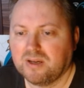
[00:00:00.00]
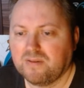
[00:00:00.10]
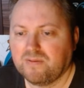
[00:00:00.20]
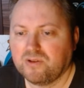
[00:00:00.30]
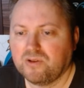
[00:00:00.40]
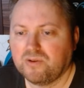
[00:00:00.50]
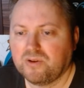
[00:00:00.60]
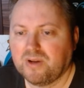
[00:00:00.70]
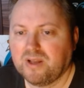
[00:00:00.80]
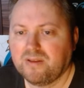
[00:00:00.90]
If you don't
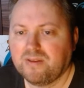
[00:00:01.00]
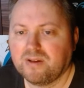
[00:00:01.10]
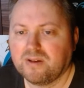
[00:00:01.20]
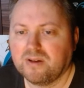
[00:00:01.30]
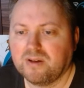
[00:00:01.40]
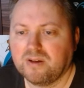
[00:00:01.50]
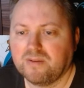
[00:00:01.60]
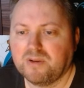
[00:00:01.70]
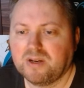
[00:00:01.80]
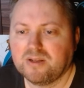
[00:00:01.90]
know anything
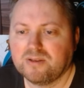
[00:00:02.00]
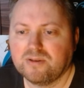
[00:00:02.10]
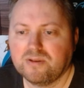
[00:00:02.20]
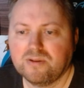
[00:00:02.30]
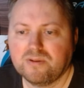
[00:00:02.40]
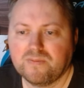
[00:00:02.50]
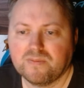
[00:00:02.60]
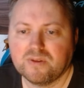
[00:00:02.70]
what else to do,